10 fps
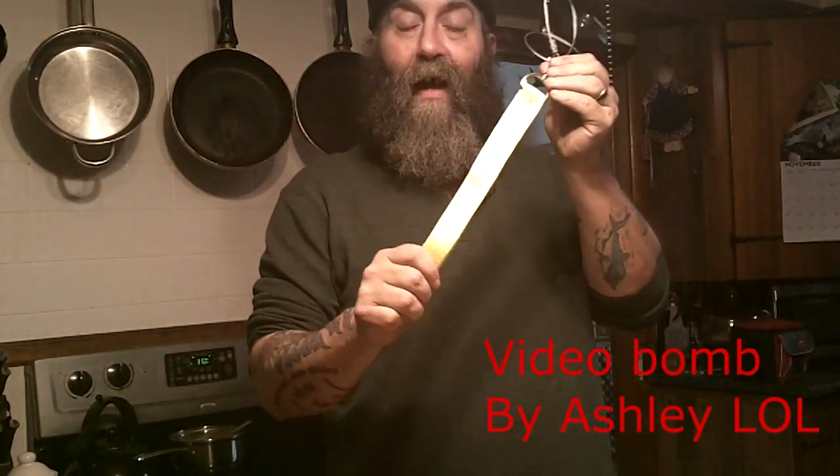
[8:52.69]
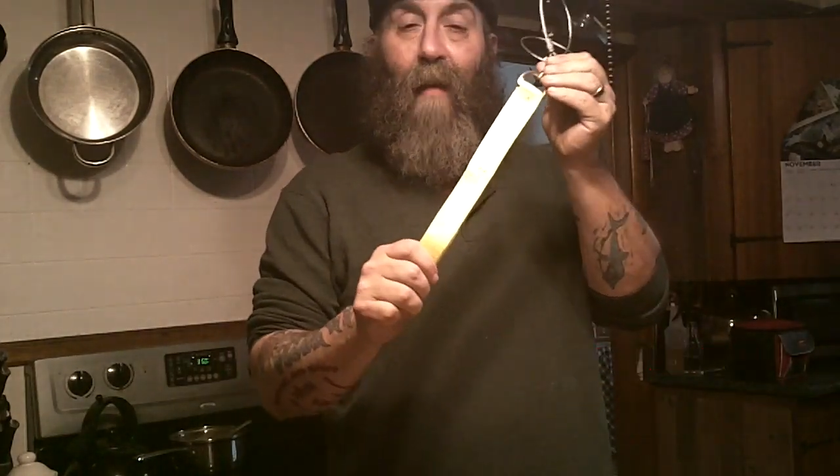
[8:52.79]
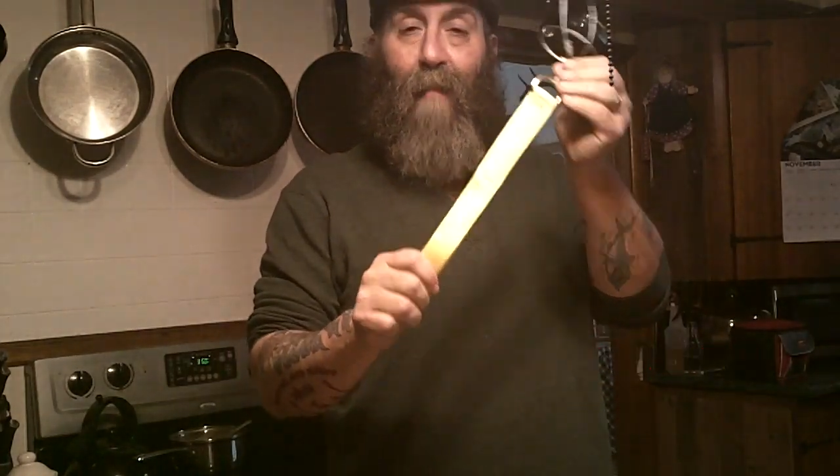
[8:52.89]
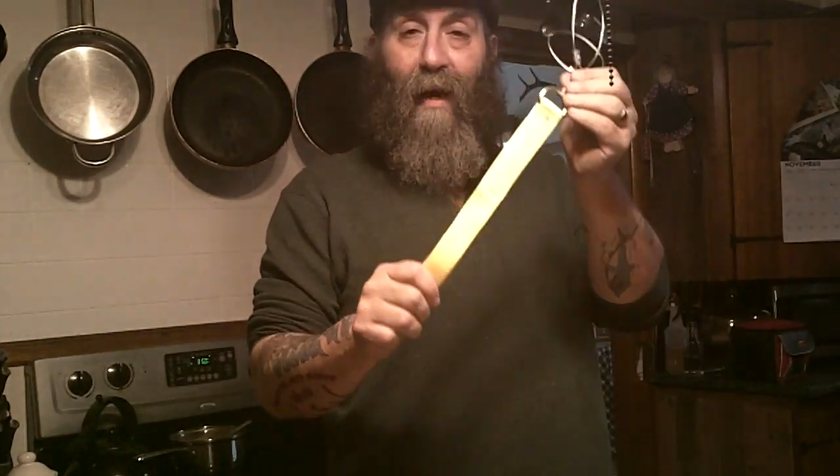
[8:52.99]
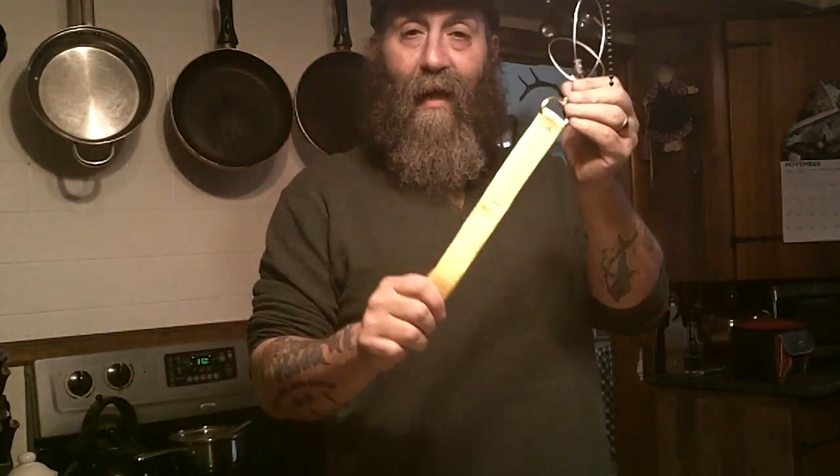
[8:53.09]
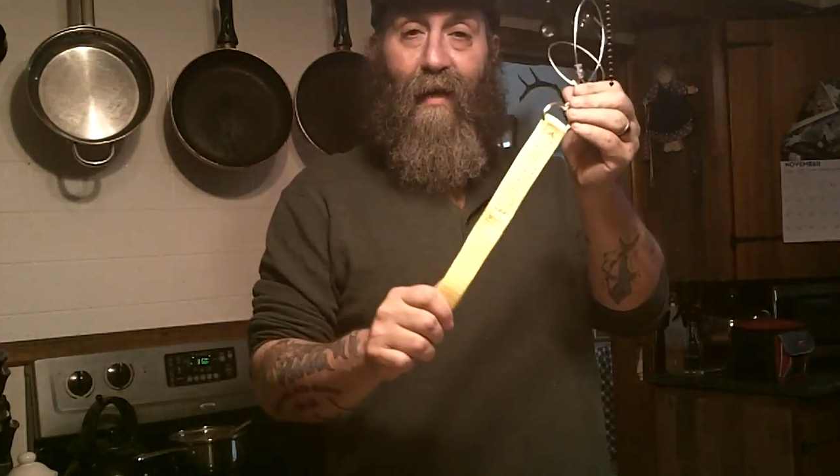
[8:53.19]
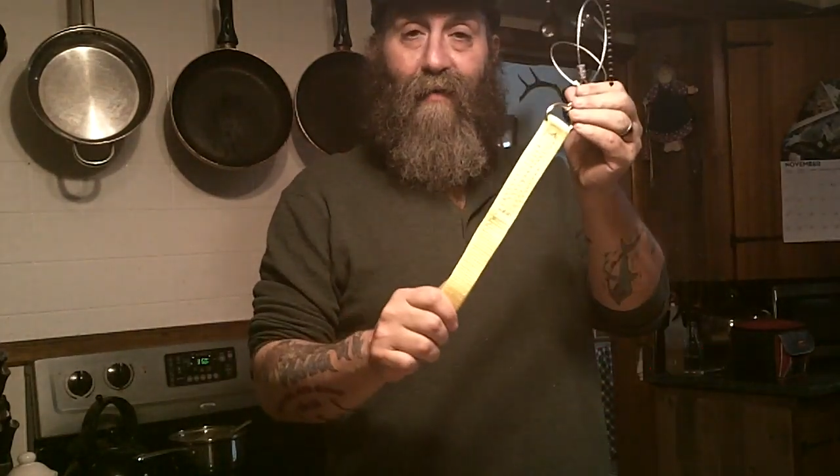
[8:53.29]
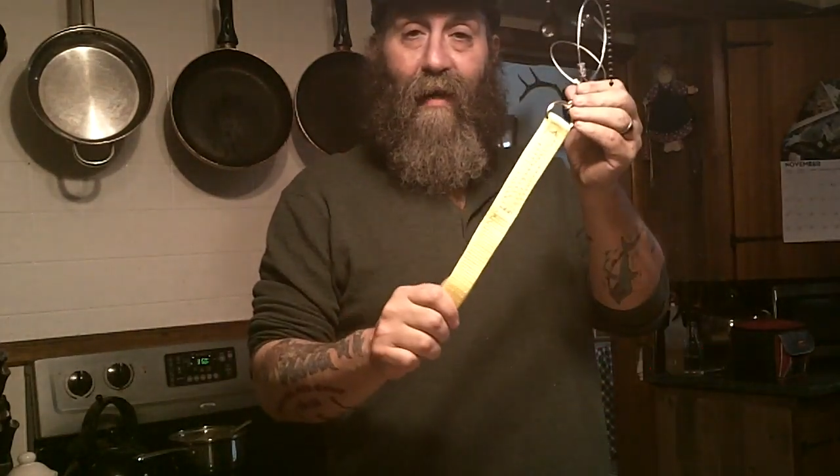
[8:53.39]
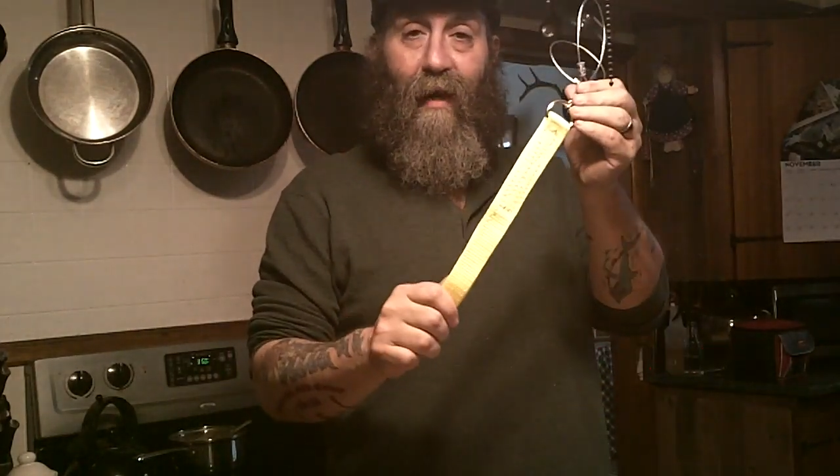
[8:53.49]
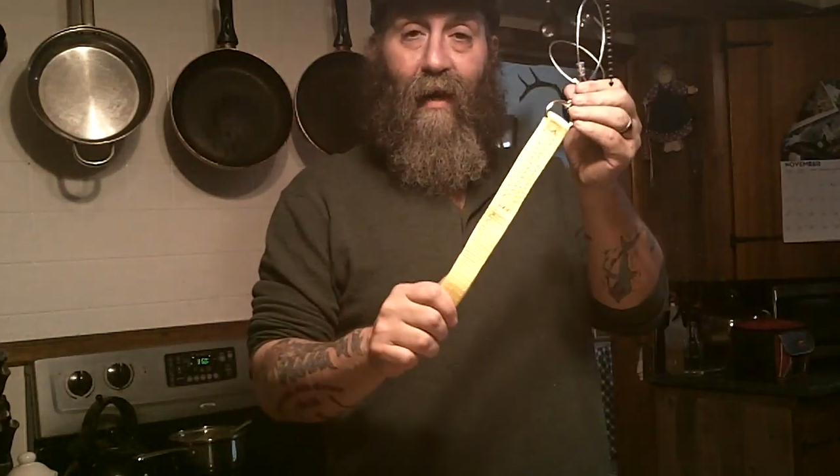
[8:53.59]
a pocket
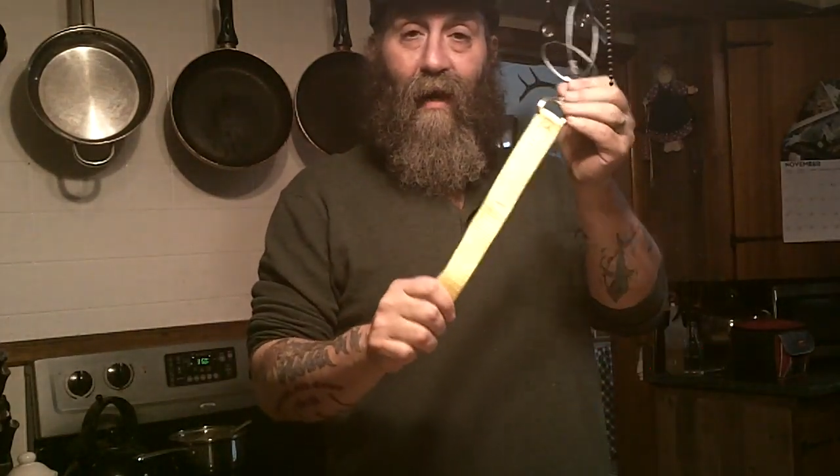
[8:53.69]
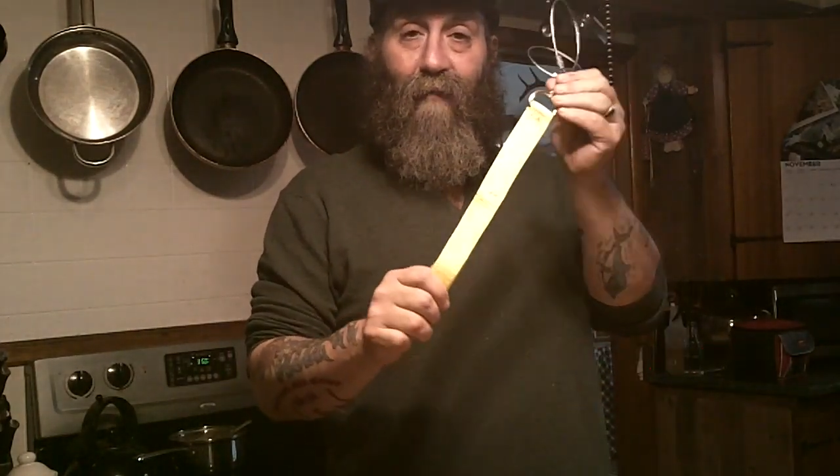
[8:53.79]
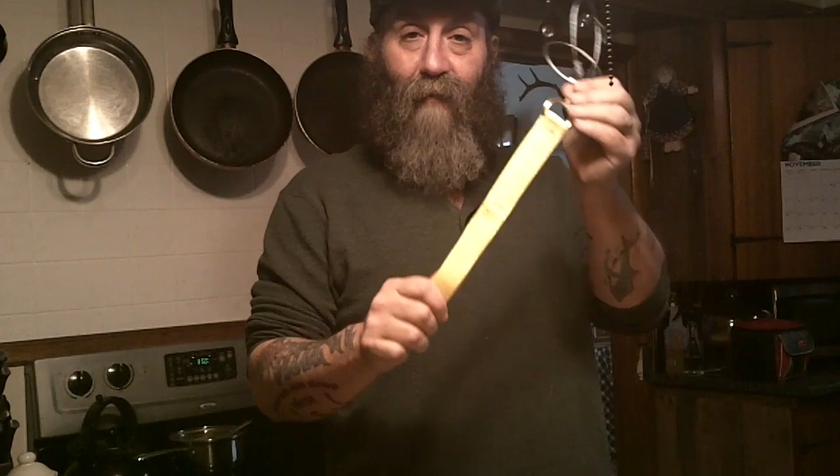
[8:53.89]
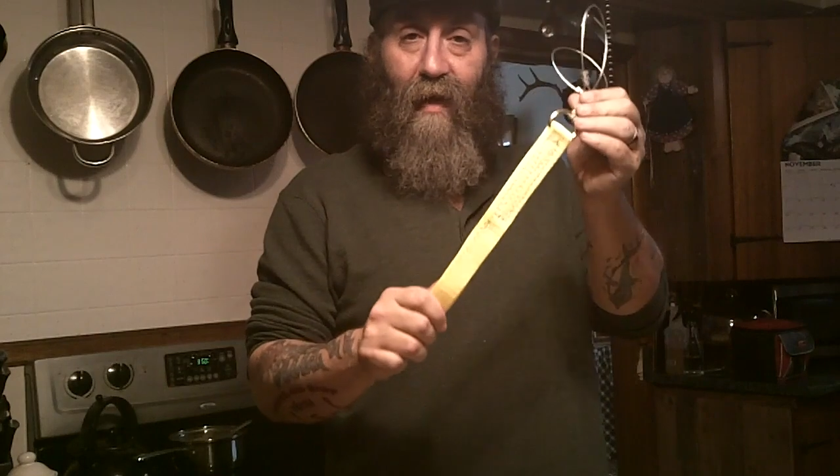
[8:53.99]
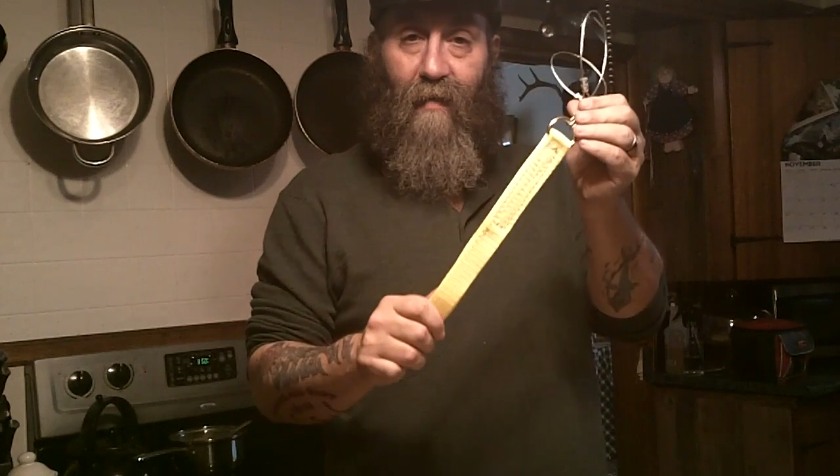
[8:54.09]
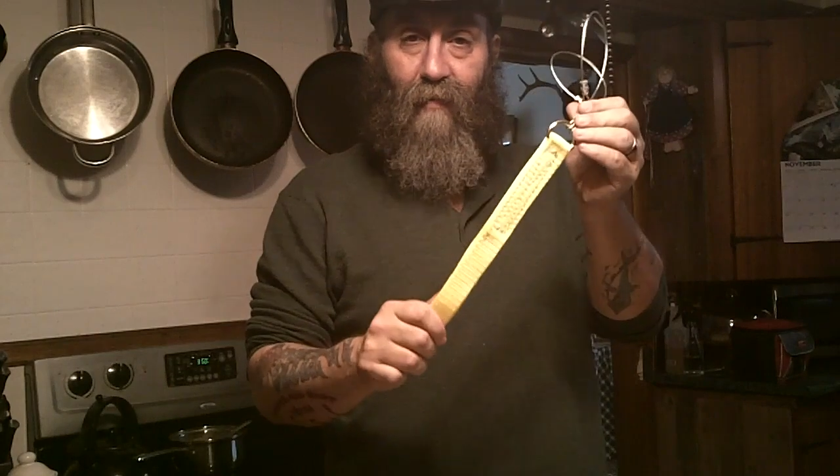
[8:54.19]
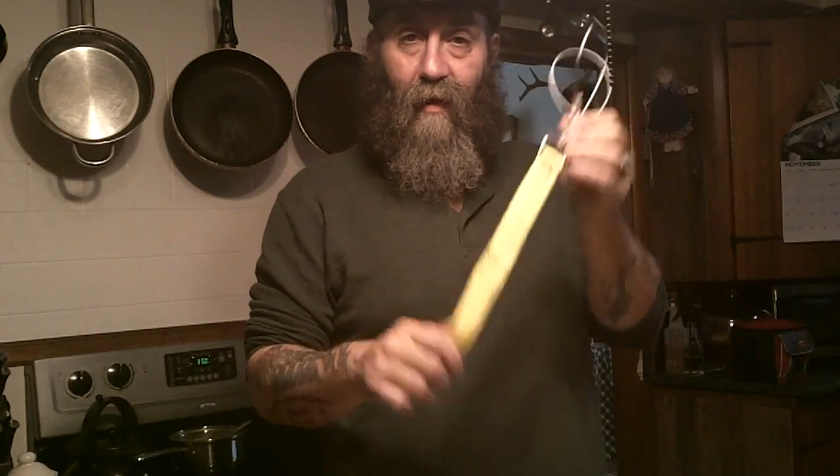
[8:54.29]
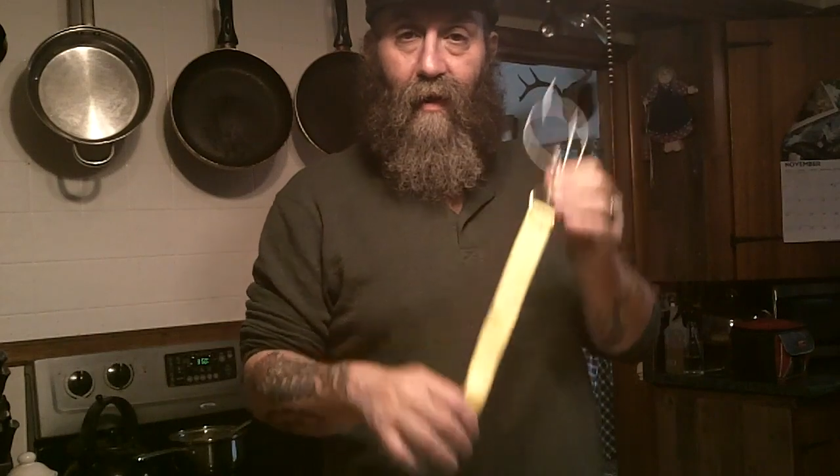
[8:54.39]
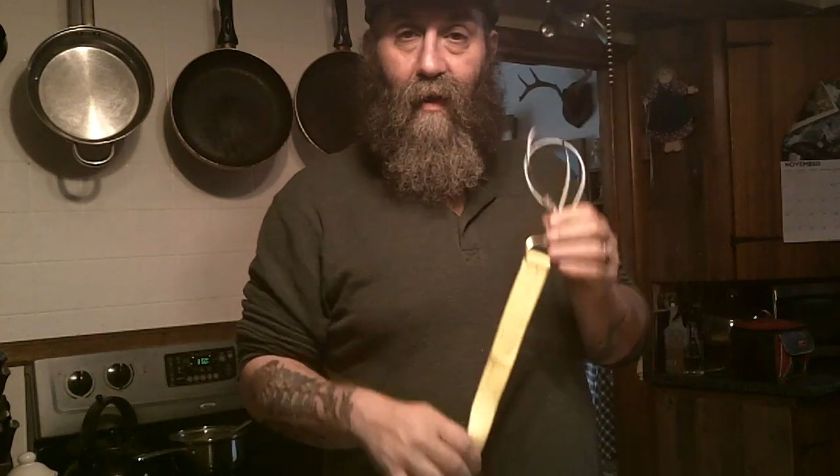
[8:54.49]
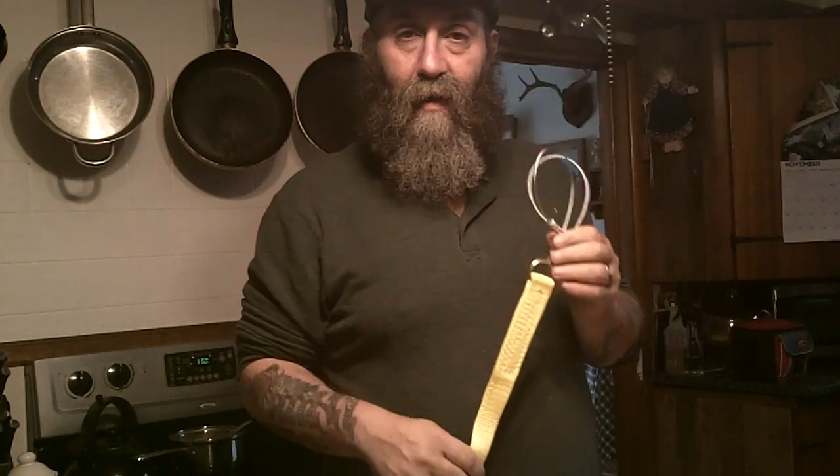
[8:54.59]
drag on Facebook